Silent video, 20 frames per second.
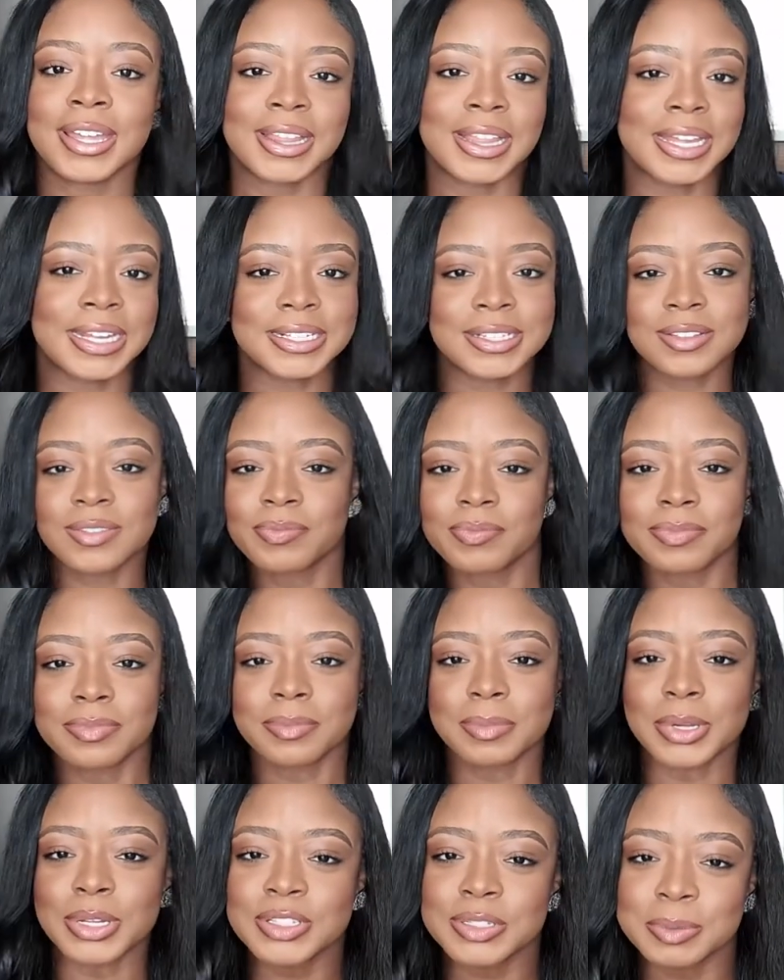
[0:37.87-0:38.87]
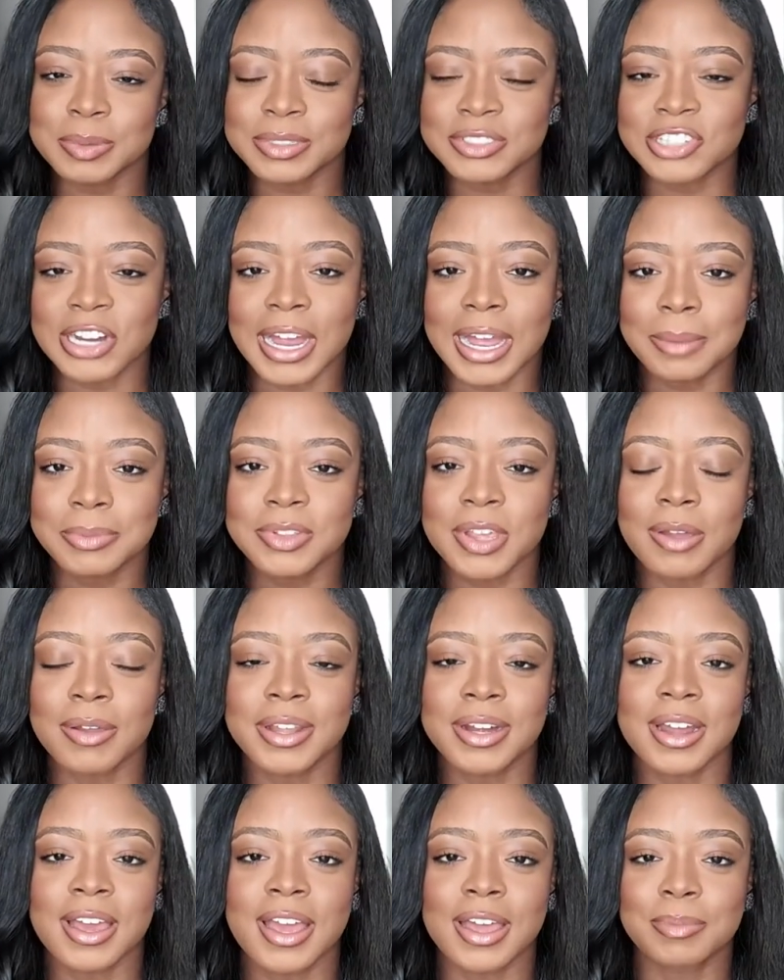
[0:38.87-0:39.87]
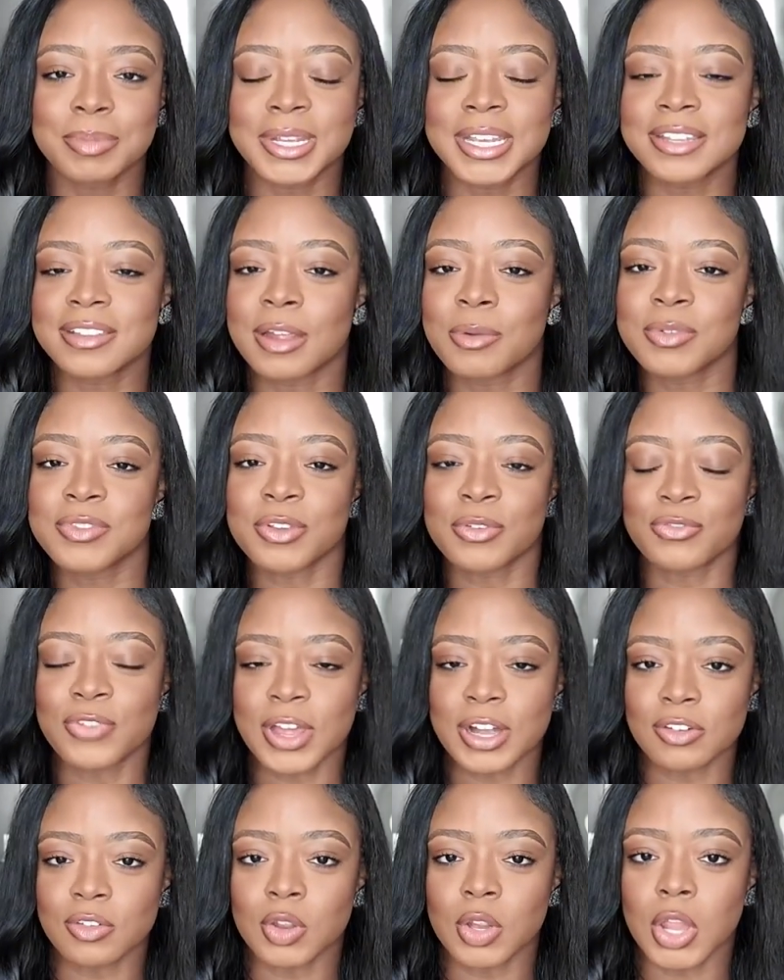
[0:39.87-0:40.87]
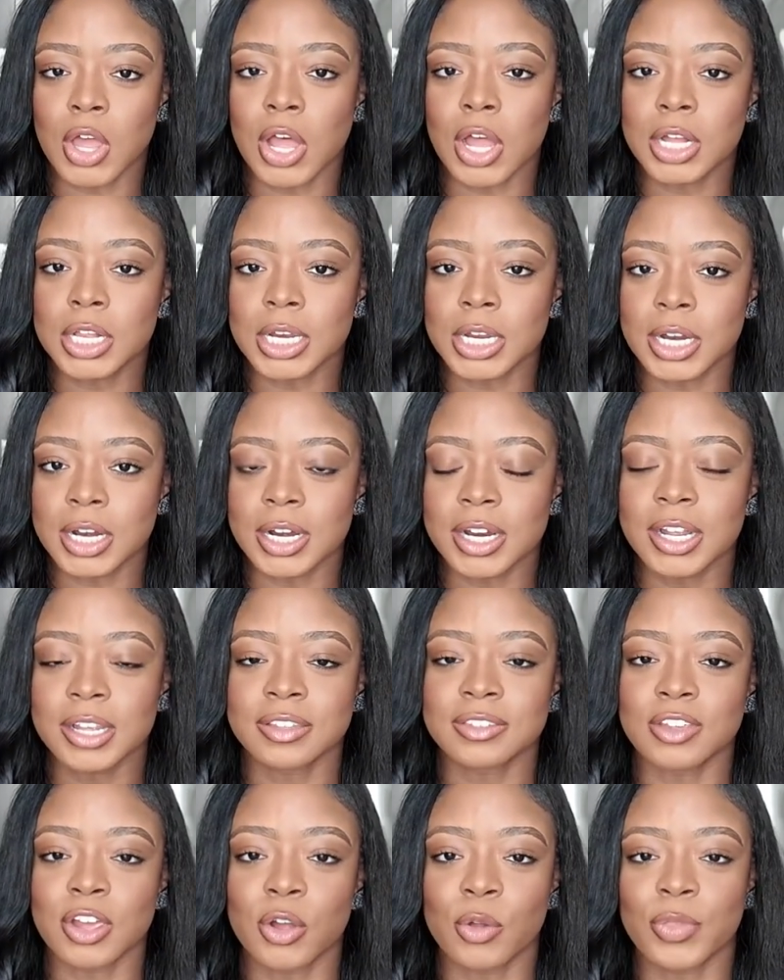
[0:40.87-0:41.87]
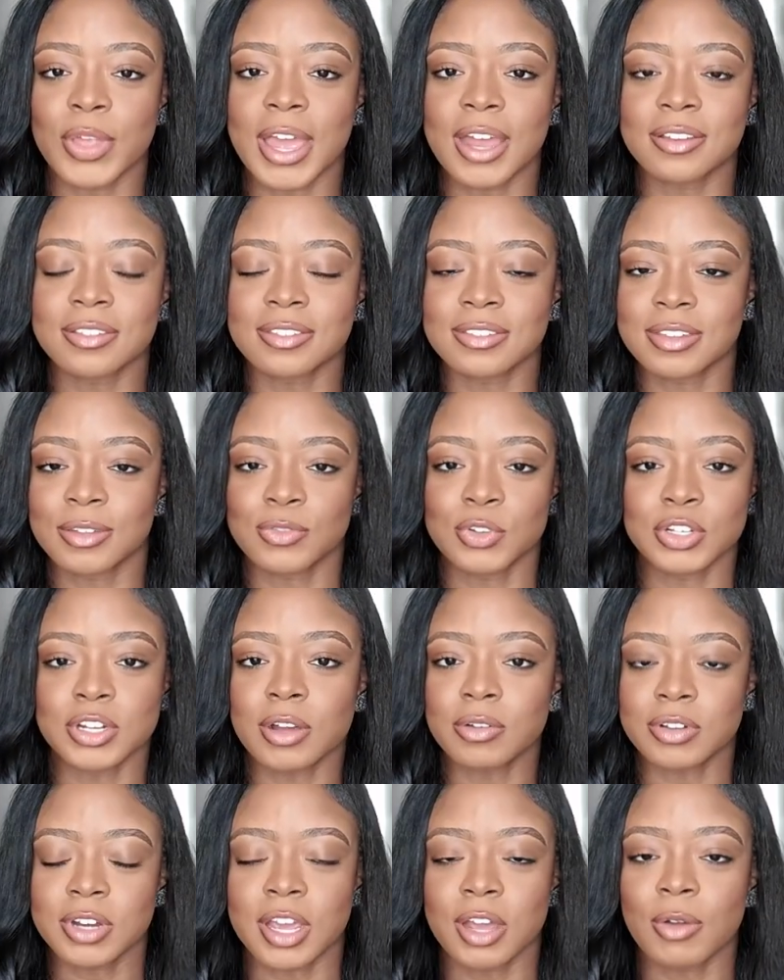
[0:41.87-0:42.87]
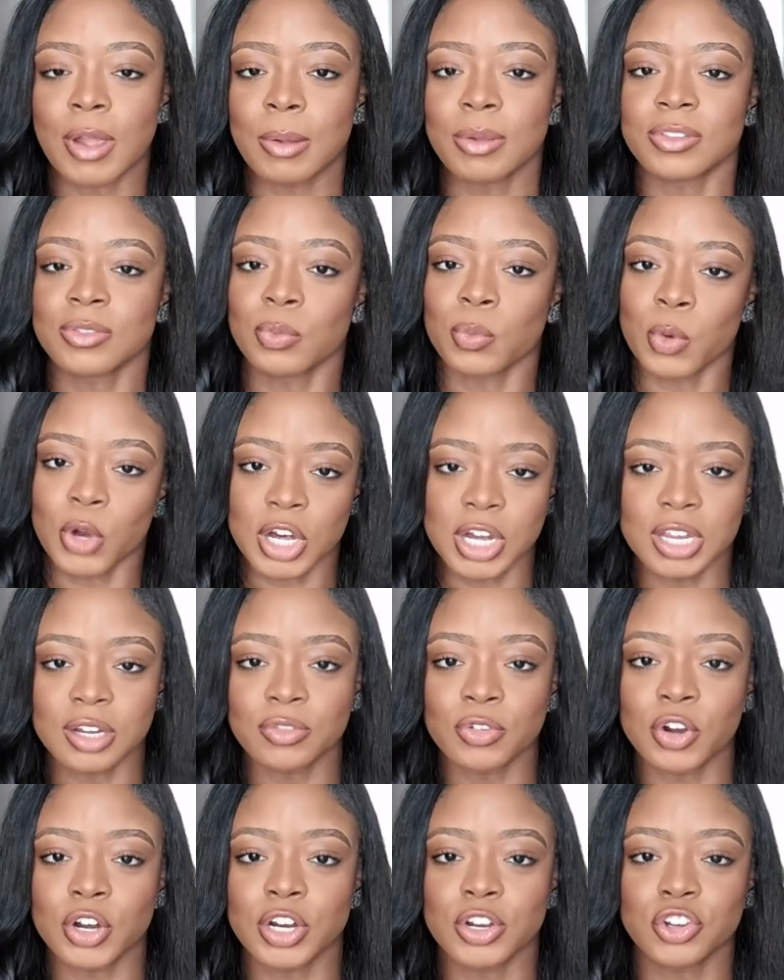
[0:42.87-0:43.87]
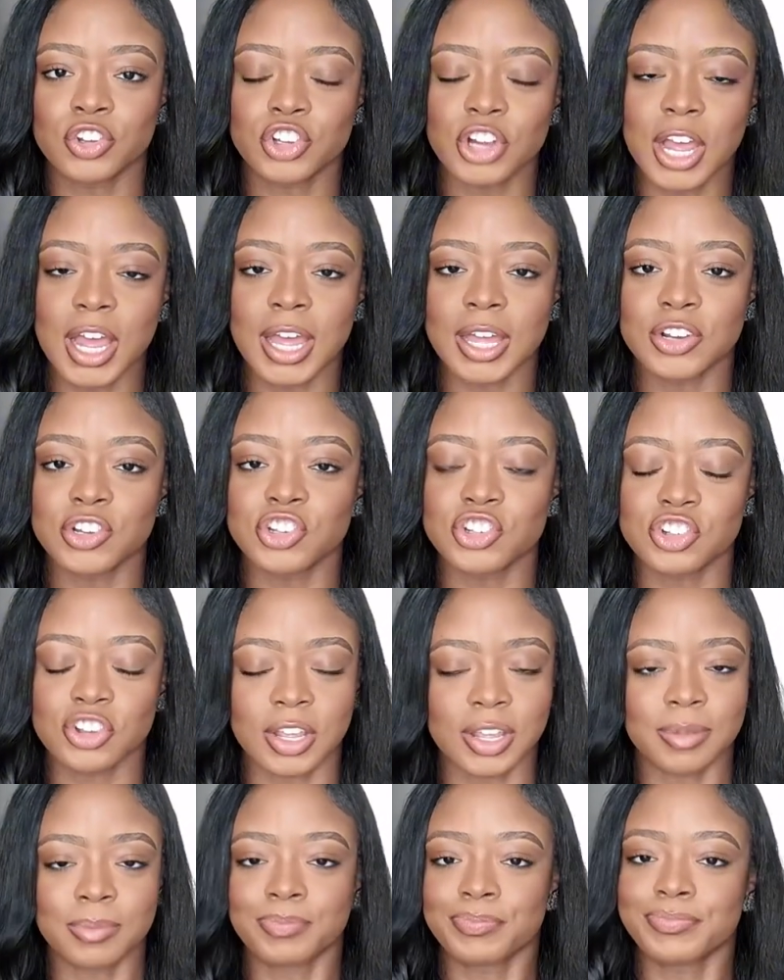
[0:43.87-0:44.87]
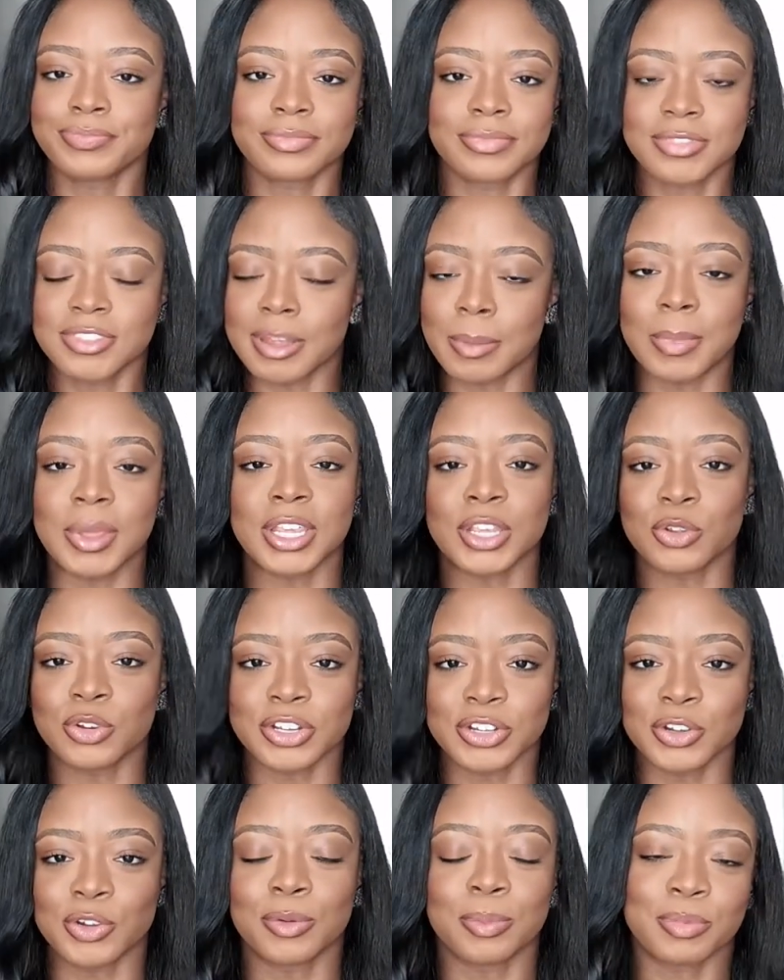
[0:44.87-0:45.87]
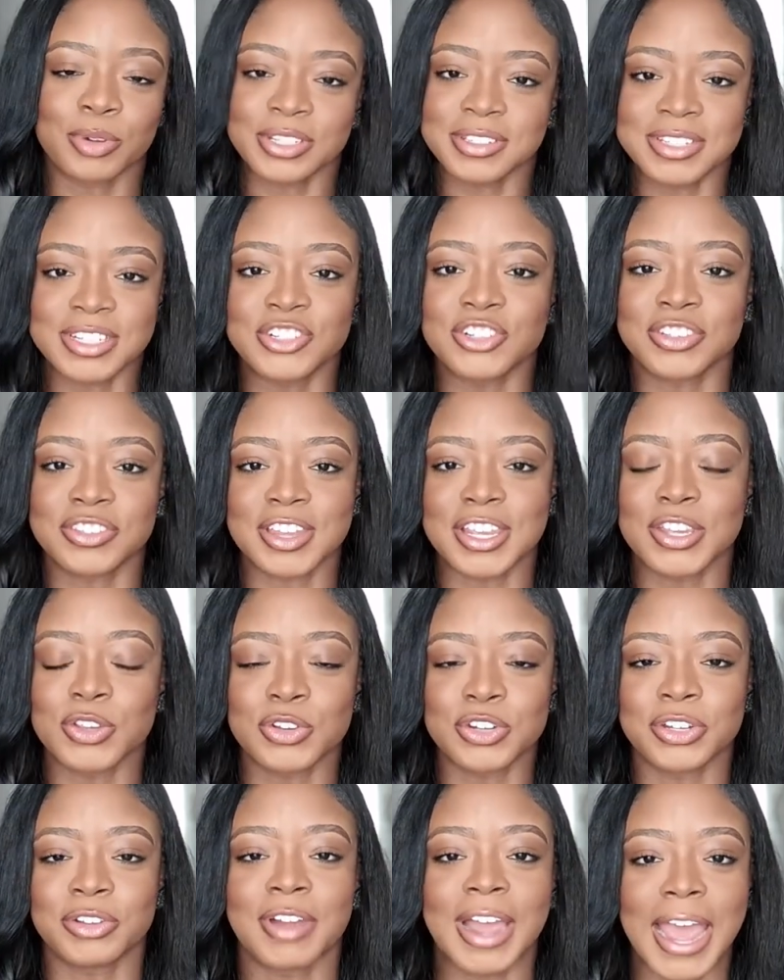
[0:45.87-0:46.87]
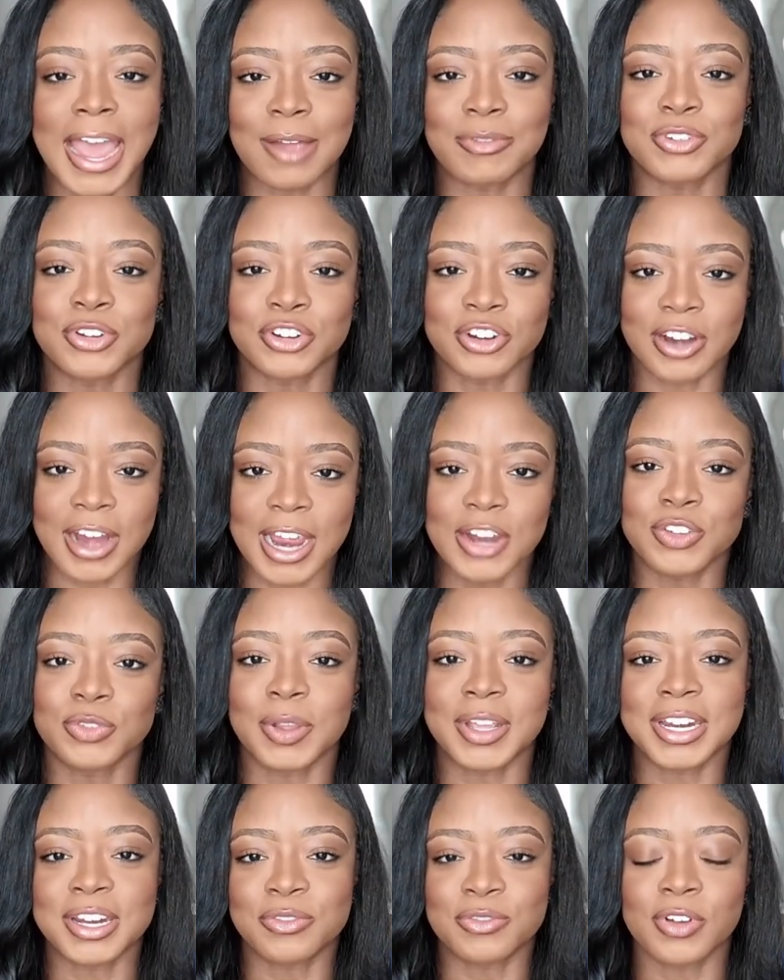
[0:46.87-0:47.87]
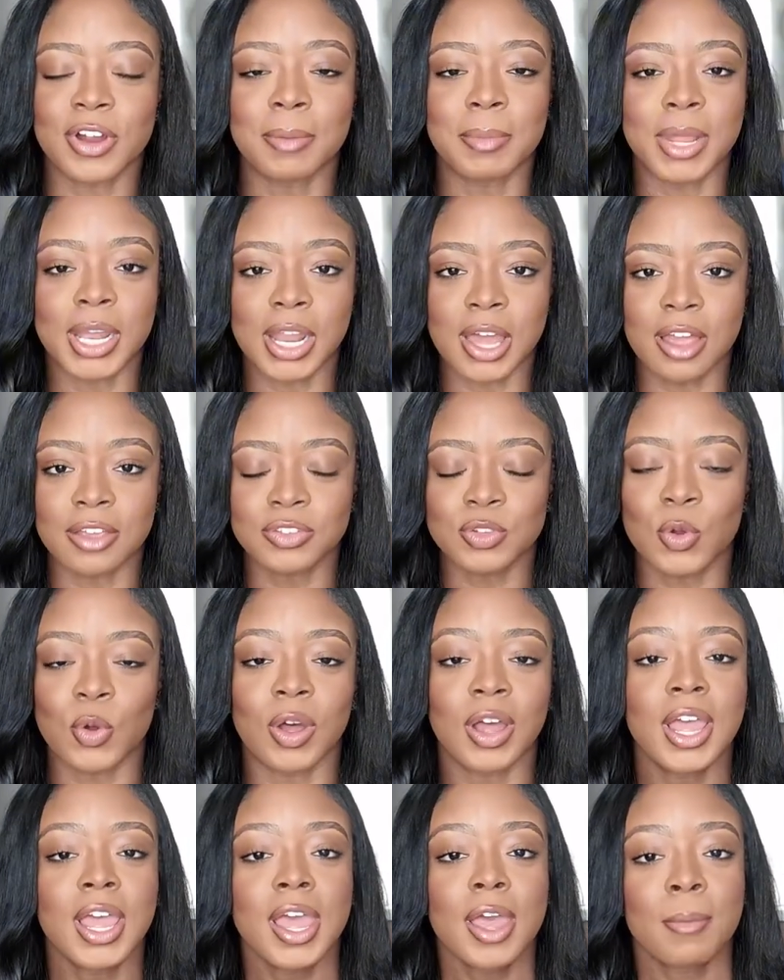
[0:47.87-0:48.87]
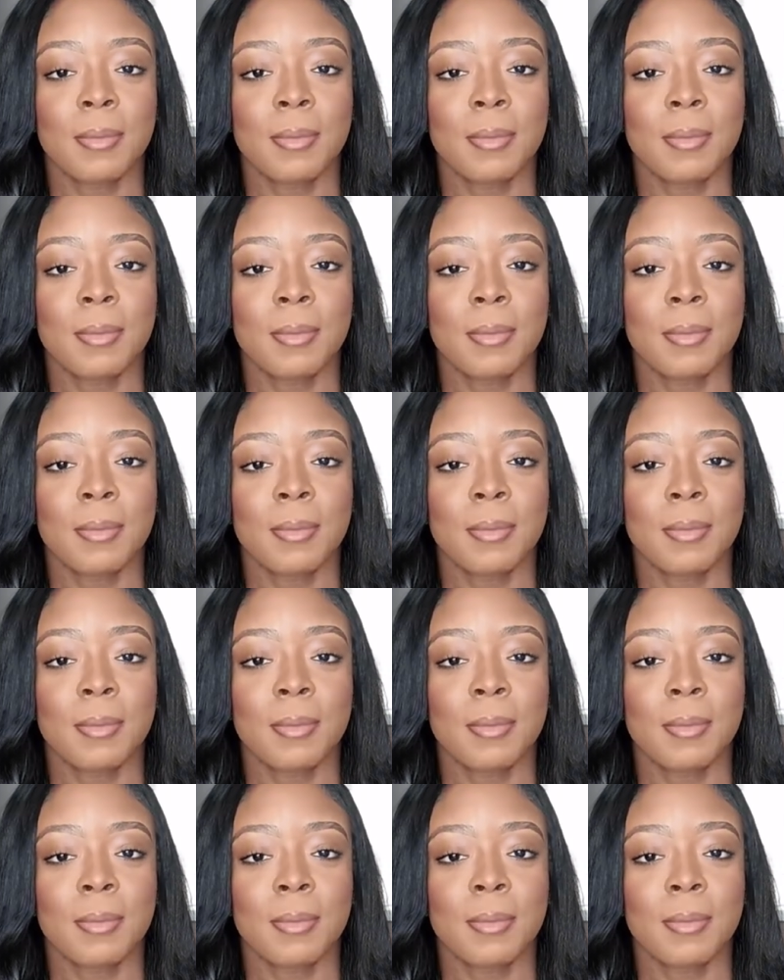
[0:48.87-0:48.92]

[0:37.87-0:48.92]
like multiple jobs going on because I was a federal law clerk. So that's, if you don't know, I was working for a judge, like something you do, a prestigious thing you do after graduating from law school.